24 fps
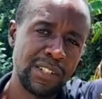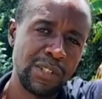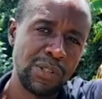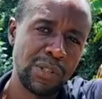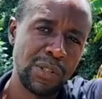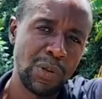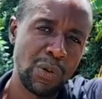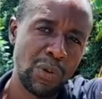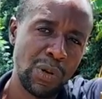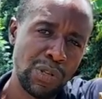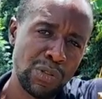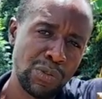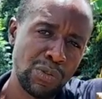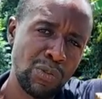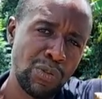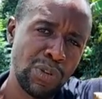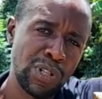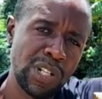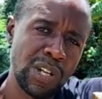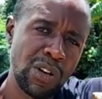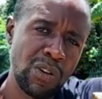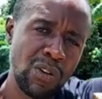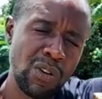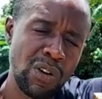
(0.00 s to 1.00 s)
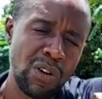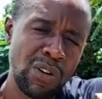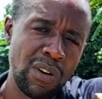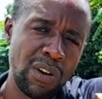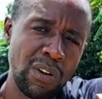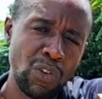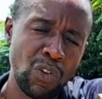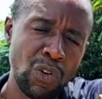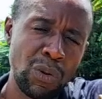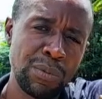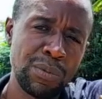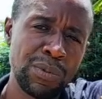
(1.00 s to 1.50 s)
so we want to water
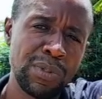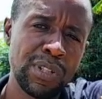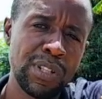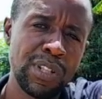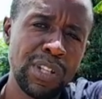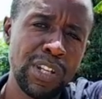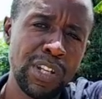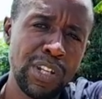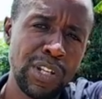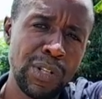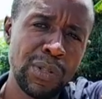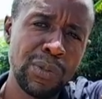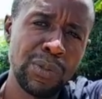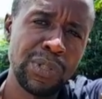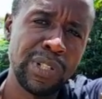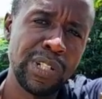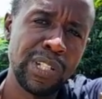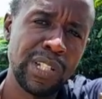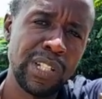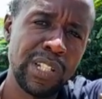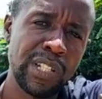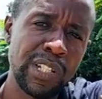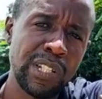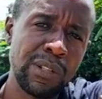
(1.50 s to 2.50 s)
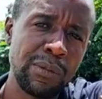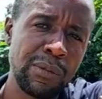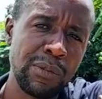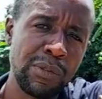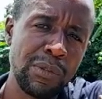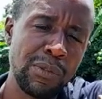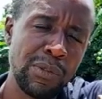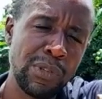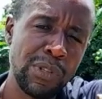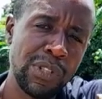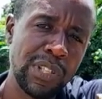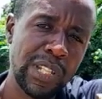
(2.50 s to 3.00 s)
our crops we
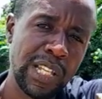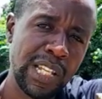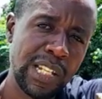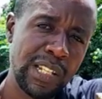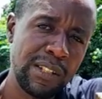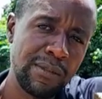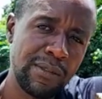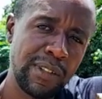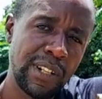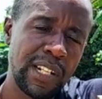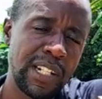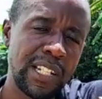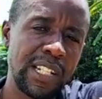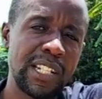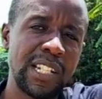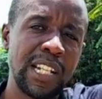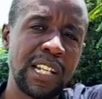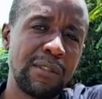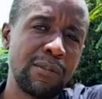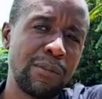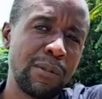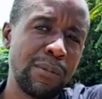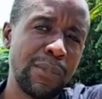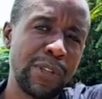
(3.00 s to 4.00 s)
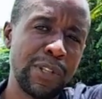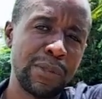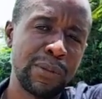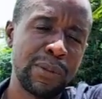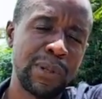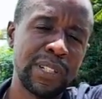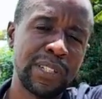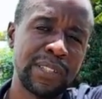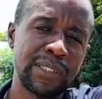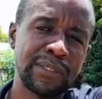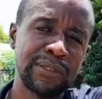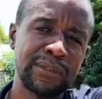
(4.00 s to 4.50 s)
use a different thing from this
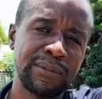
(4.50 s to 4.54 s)
one